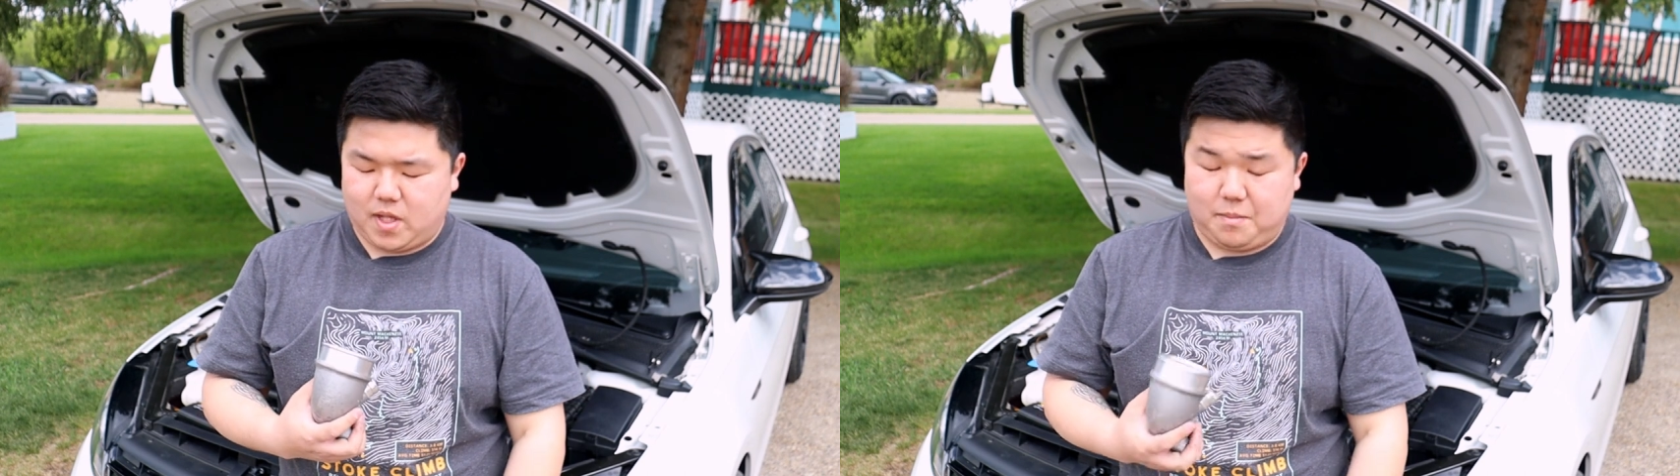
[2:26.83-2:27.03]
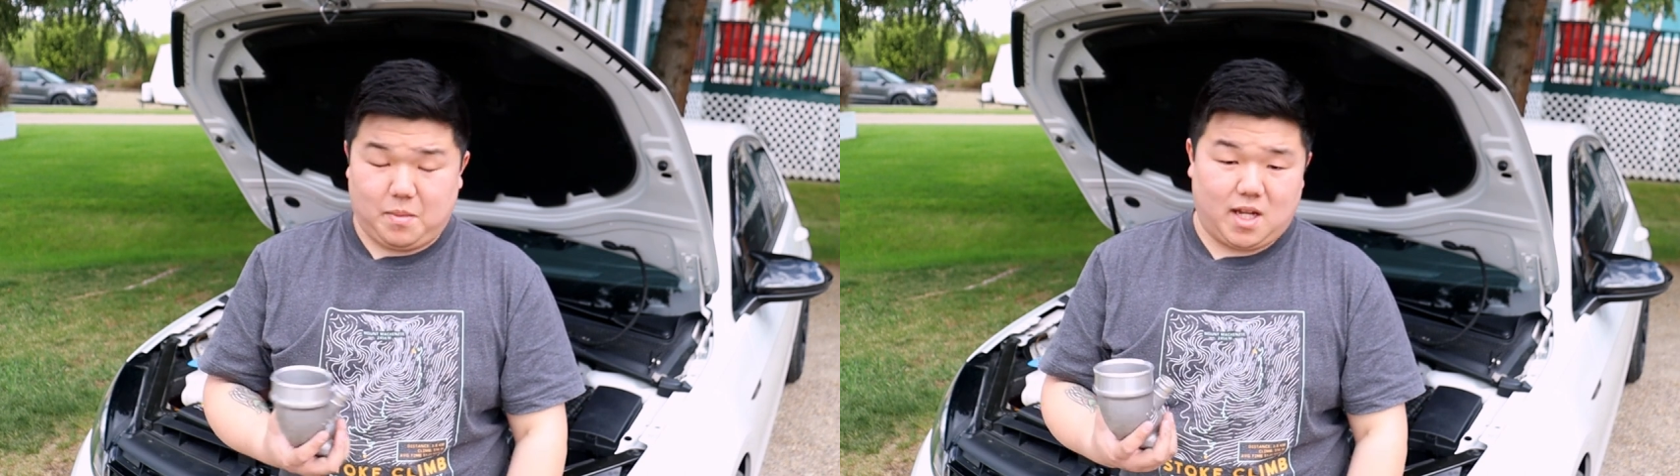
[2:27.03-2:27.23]

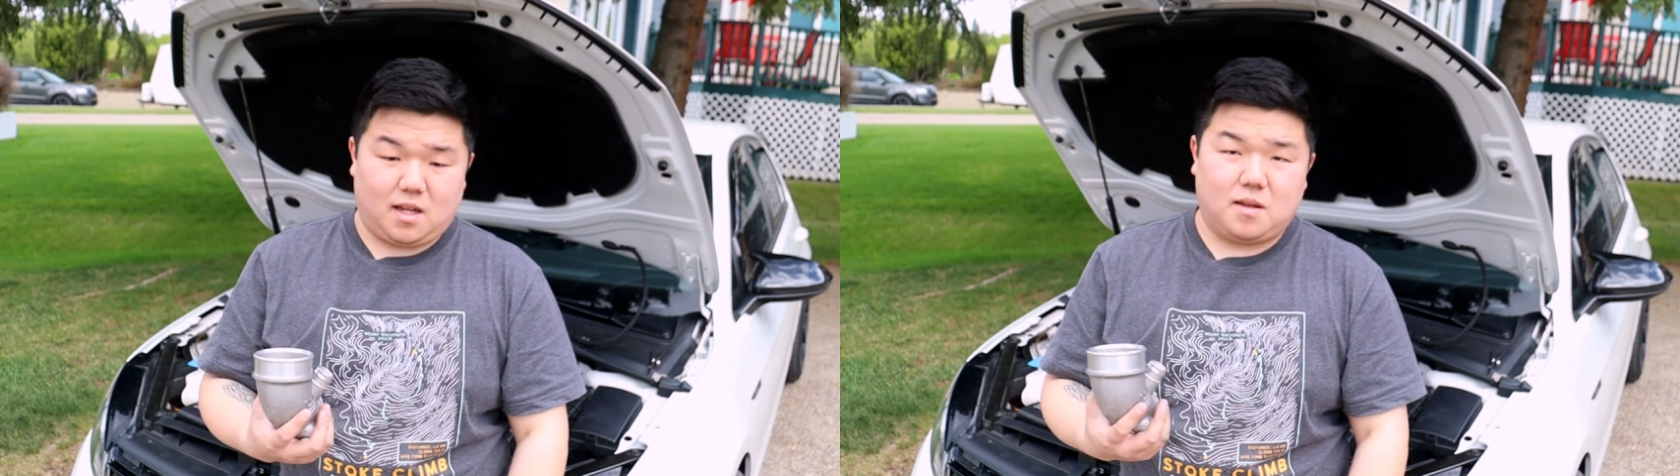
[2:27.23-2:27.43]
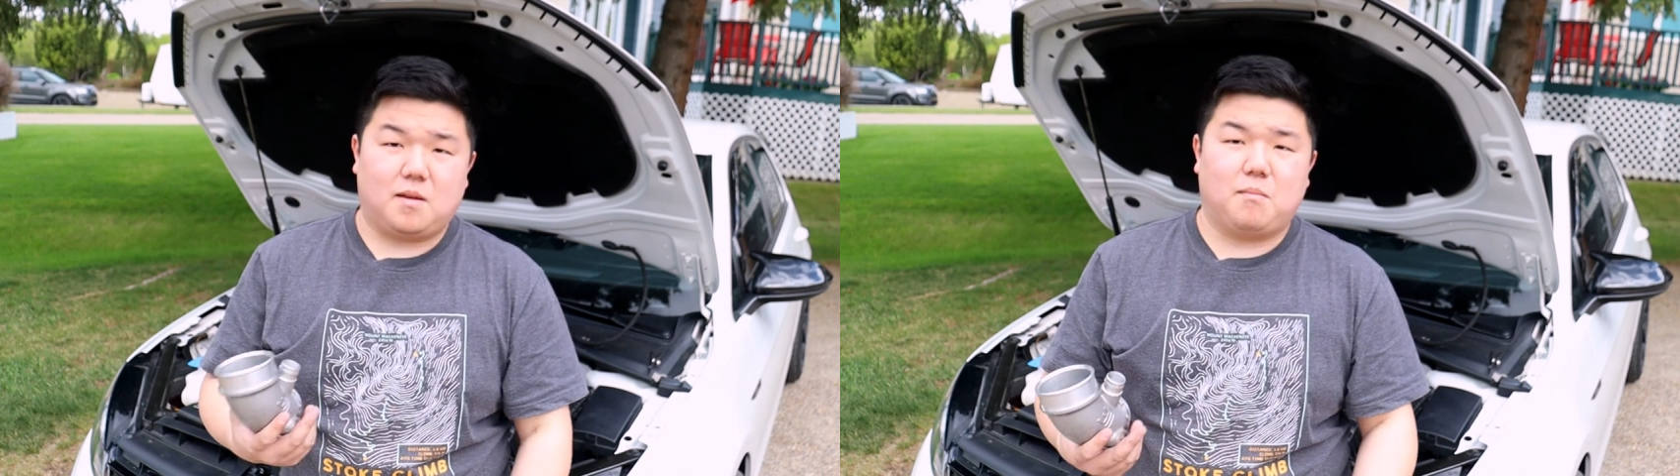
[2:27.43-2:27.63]
In
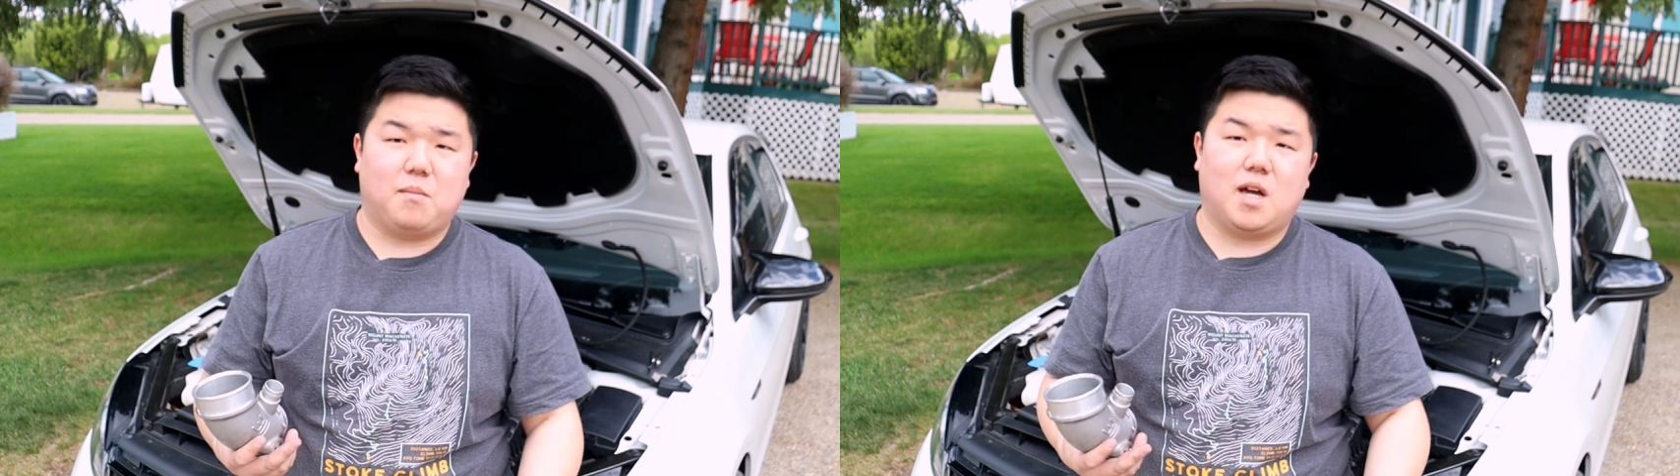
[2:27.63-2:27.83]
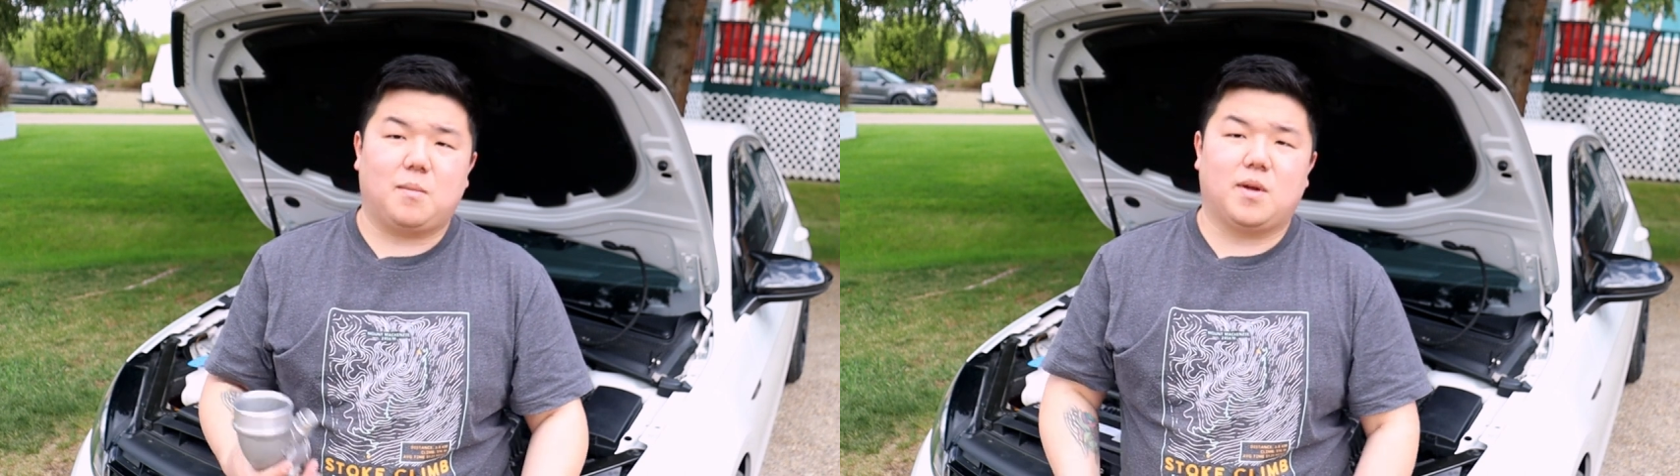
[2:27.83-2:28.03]

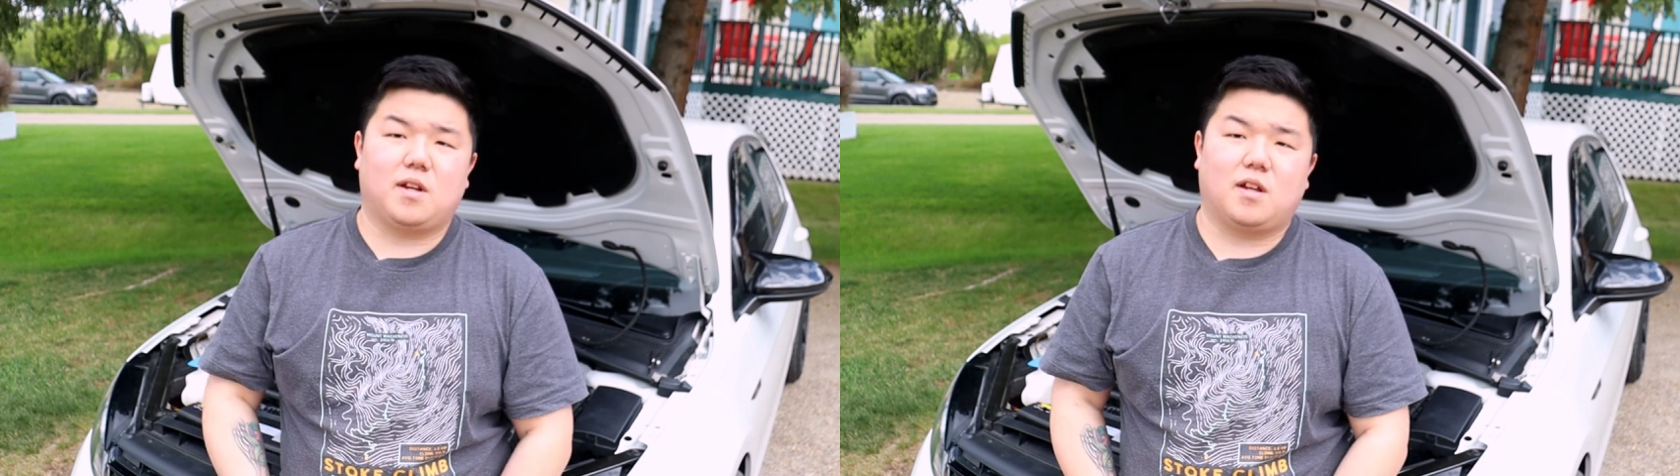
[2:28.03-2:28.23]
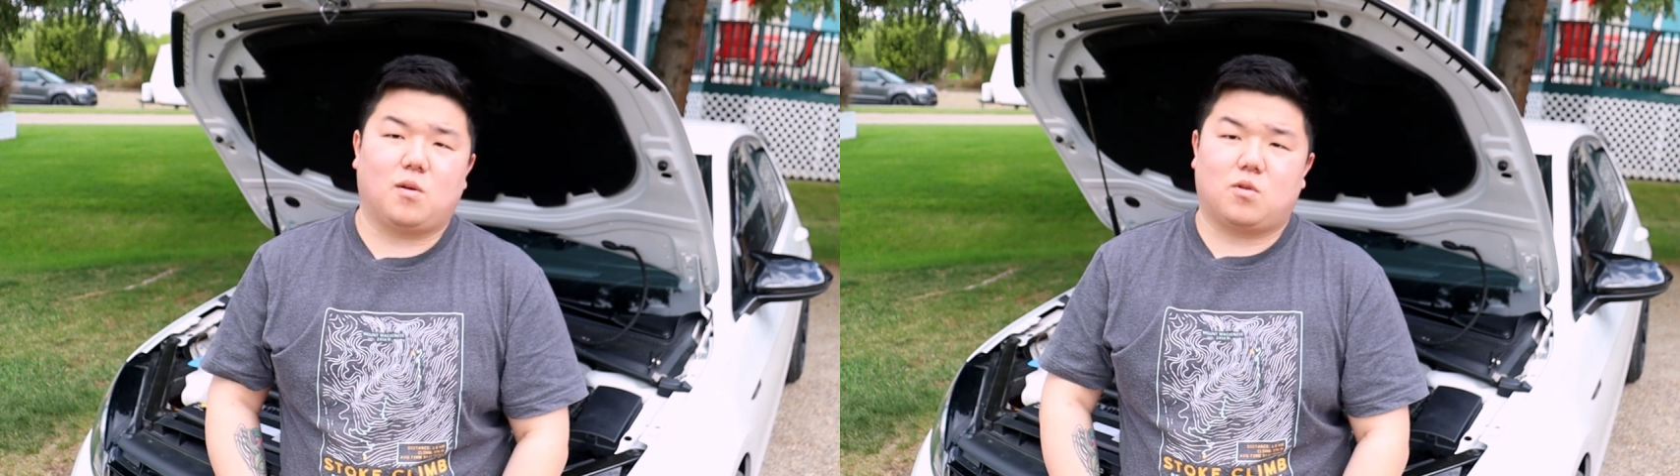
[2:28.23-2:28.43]
my
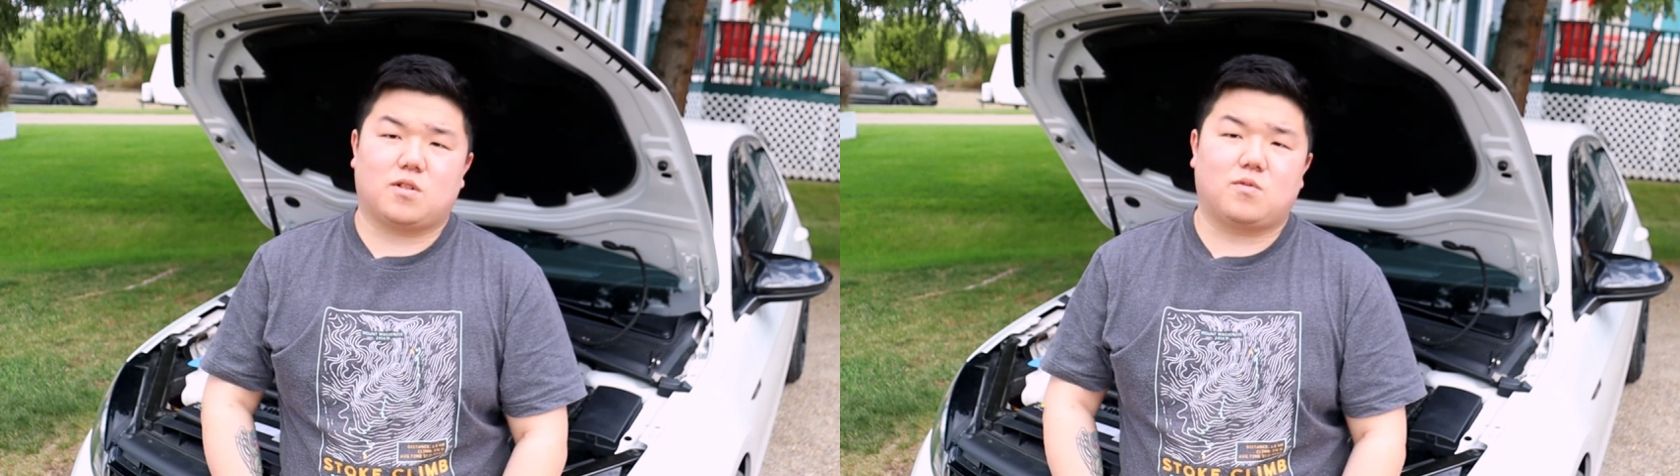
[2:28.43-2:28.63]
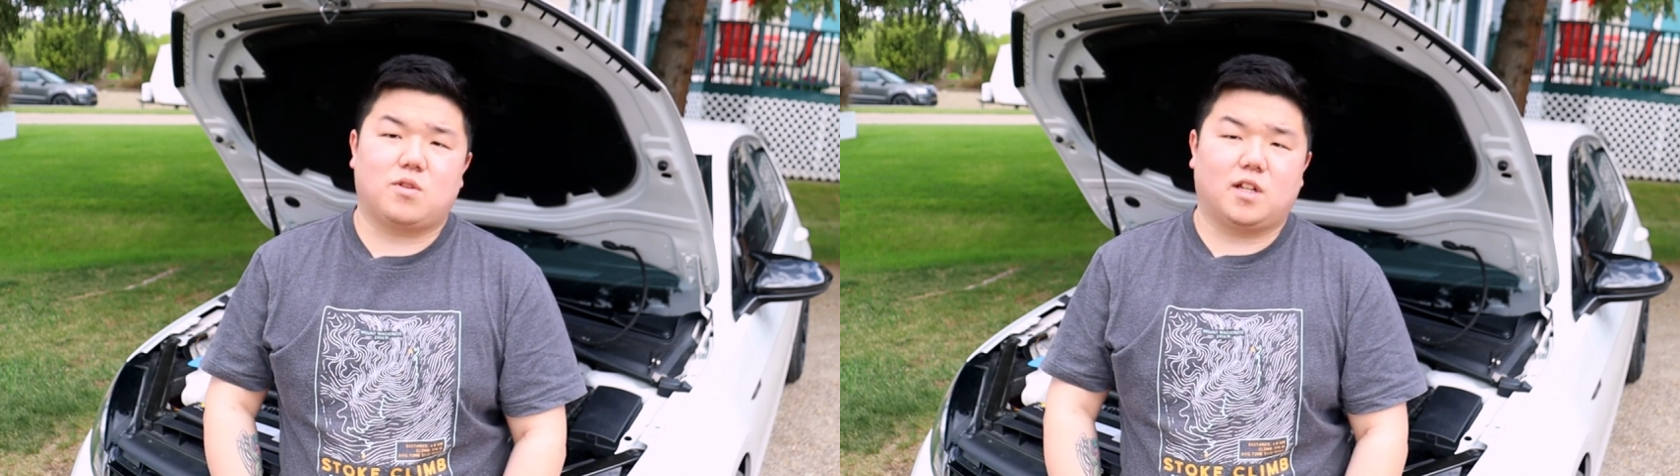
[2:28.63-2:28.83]
opinion, it
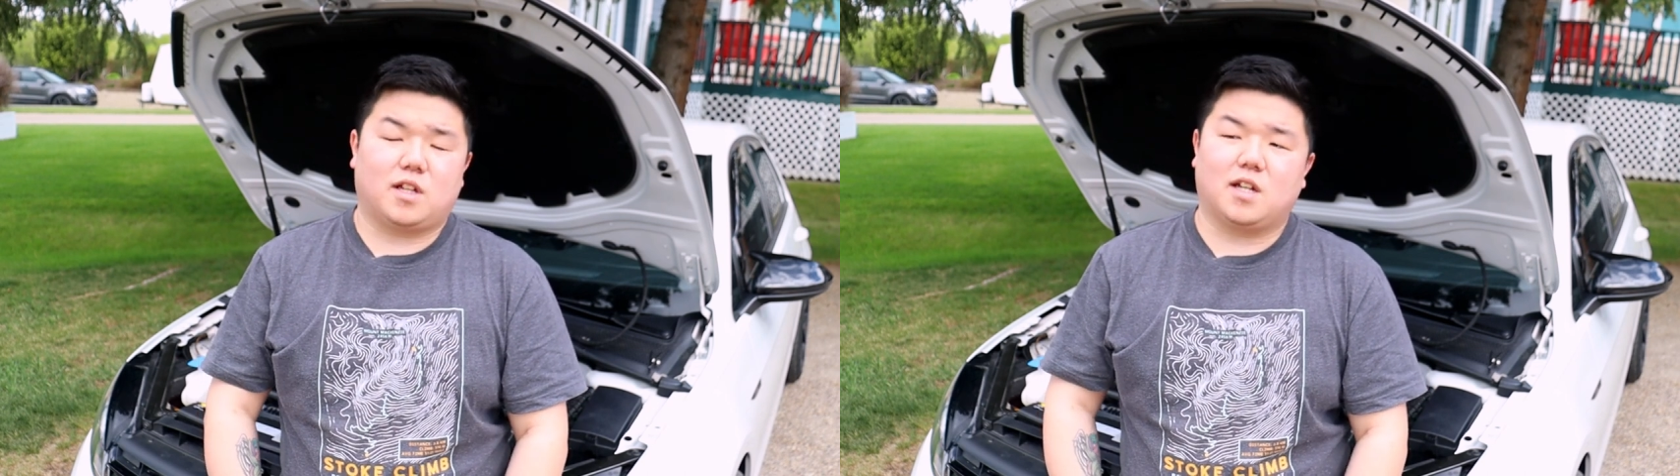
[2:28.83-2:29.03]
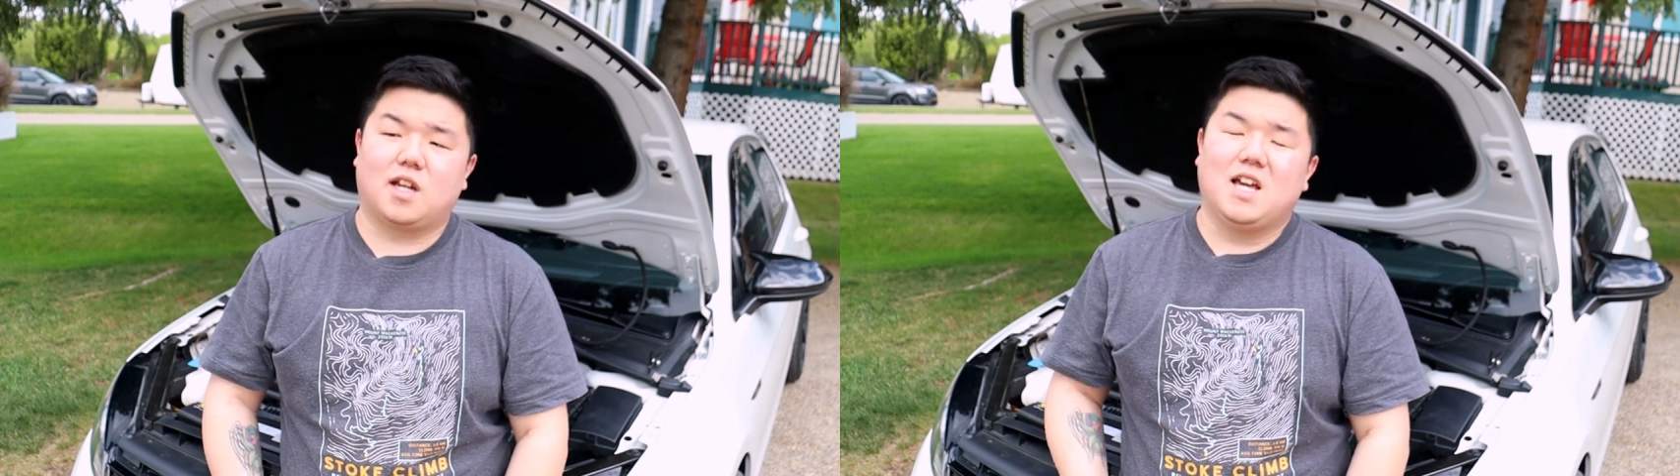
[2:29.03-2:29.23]
works really
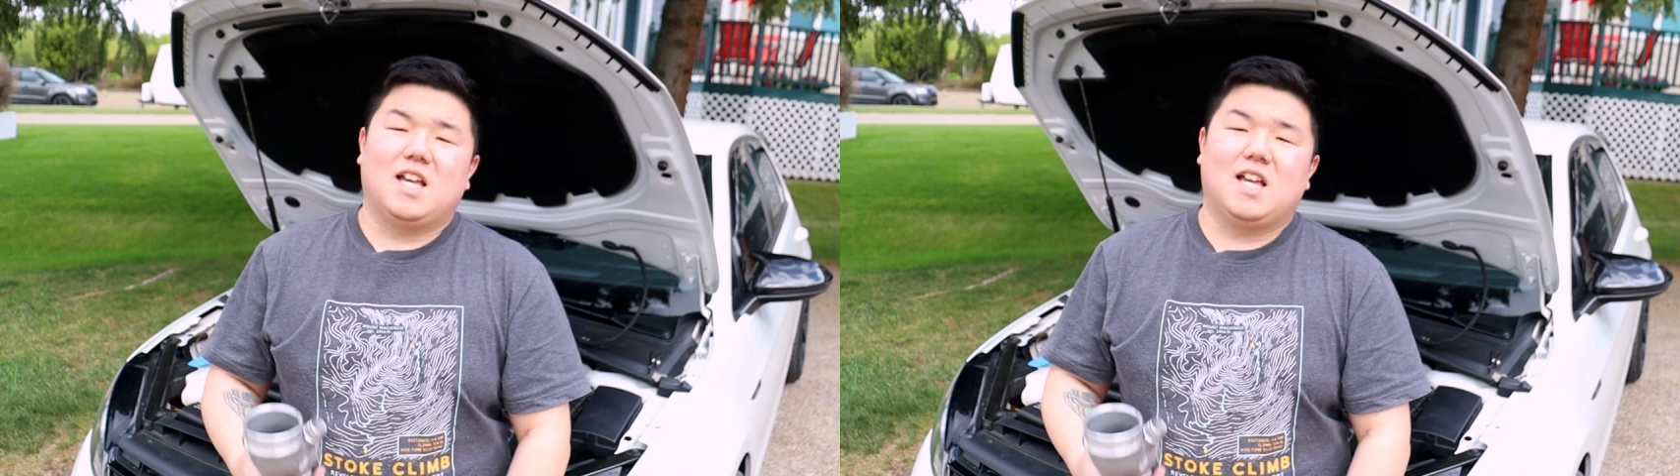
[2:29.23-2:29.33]
good.